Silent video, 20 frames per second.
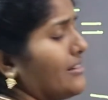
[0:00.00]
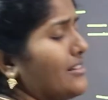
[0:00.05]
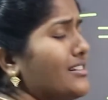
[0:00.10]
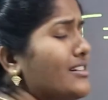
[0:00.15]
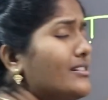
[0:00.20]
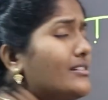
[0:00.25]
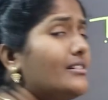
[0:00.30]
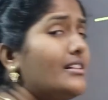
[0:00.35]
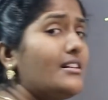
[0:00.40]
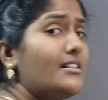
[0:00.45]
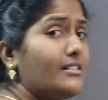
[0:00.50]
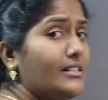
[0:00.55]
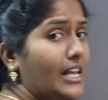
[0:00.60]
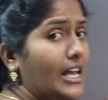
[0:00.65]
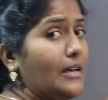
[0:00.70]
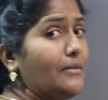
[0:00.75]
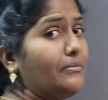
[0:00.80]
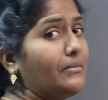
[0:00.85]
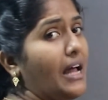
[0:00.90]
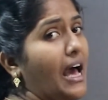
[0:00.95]
This is the
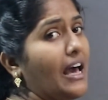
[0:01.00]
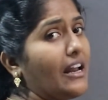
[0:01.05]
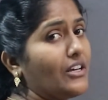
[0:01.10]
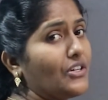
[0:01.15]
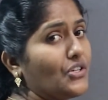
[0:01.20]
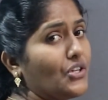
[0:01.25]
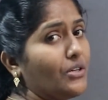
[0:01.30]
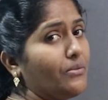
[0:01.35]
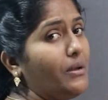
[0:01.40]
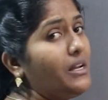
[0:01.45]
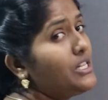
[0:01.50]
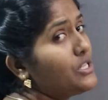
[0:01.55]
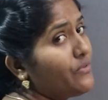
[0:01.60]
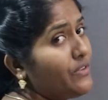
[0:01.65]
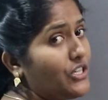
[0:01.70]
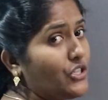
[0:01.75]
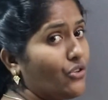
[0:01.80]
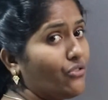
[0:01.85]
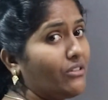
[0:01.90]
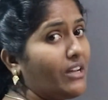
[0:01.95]
same direction, means
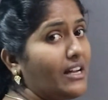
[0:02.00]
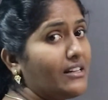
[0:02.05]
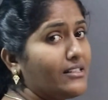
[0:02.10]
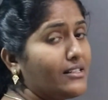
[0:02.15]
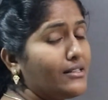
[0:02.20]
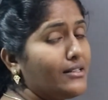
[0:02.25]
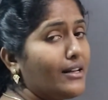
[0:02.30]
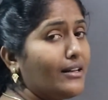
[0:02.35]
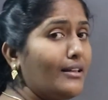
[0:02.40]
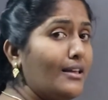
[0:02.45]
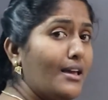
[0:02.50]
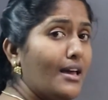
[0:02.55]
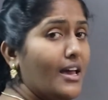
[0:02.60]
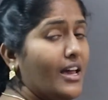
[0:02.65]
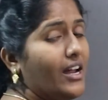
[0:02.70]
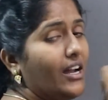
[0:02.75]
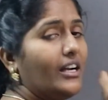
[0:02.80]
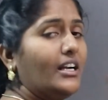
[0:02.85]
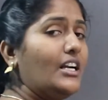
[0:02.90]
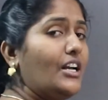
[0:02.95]
we should consider the
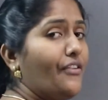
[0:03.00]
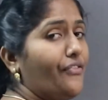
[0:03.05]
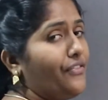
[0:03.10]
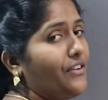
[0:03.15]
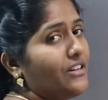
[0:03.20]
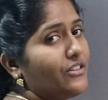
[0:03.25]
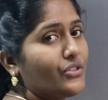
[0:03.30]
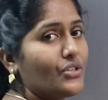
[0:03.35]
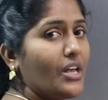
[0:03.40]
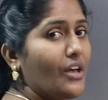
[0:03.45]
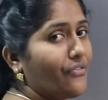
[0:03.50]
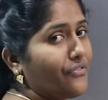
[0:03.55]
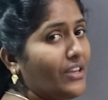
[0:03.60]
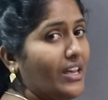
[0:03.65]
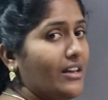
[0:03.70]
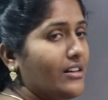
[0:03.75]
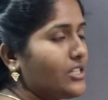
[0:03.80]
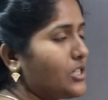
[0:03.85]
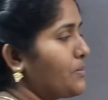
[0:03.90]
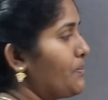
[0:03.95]
difference of
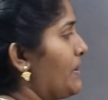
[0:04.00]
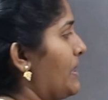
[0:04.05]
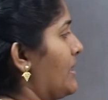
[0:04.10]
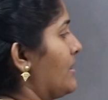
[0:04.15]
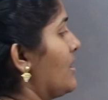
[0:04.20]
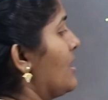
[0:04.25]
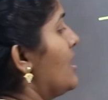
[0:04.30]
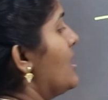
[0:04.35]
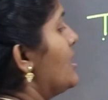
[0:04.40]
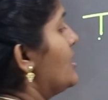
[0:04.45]
their speed.